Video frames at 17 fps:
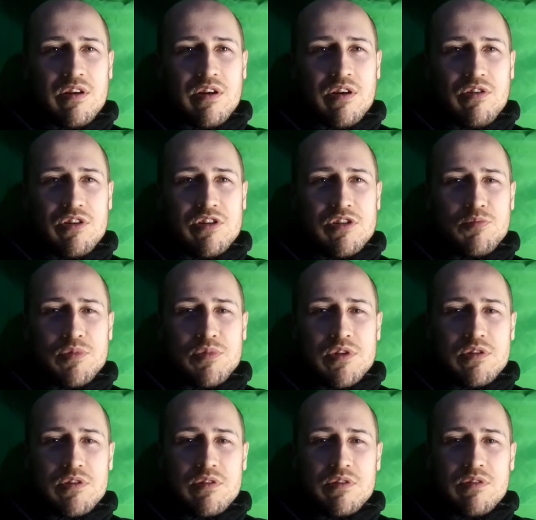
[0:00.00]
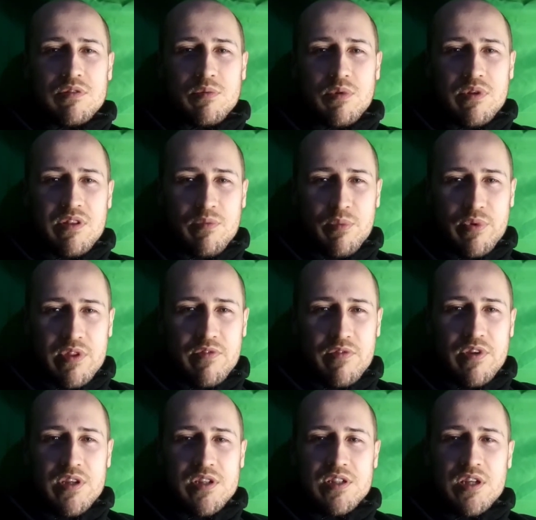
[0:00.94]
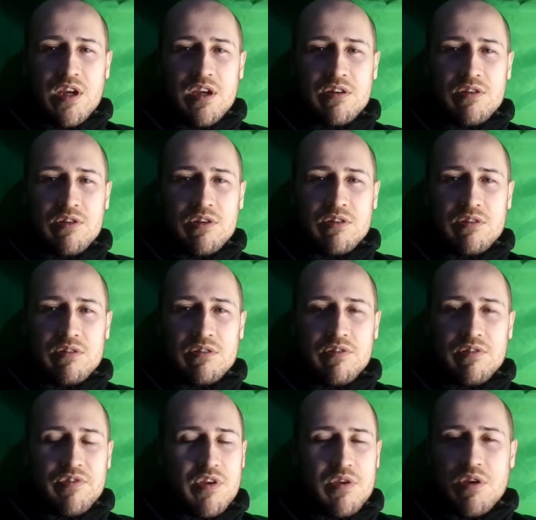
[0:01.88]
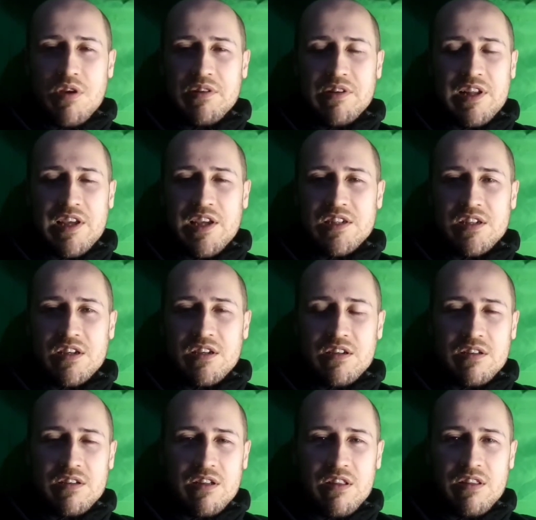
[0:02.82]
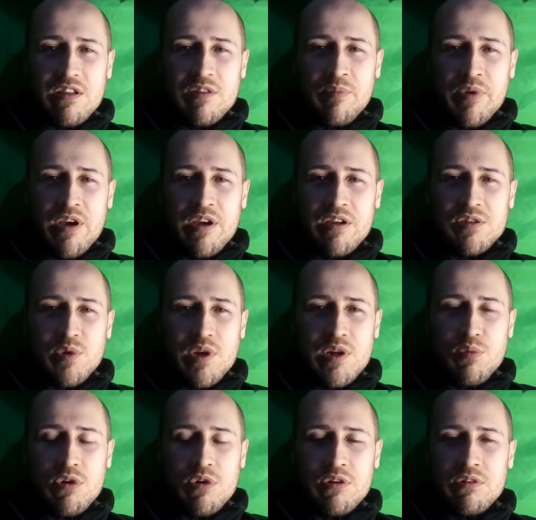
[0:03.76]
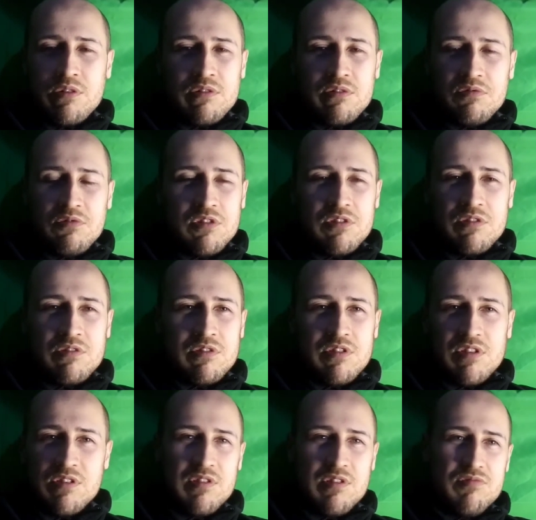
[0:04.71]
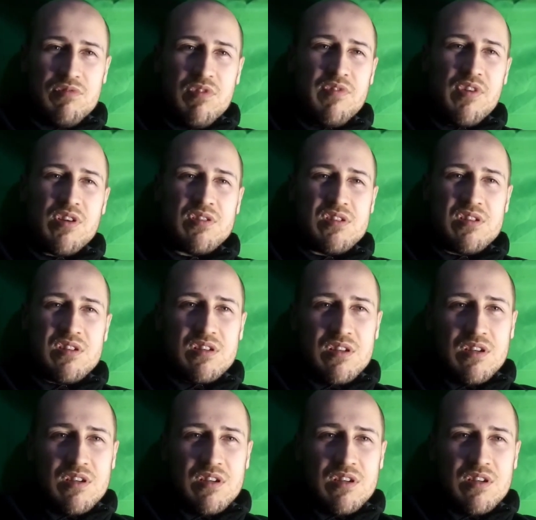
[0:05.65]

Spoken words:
crisps with the V sign on. A few years later, I think by 21, it reverted.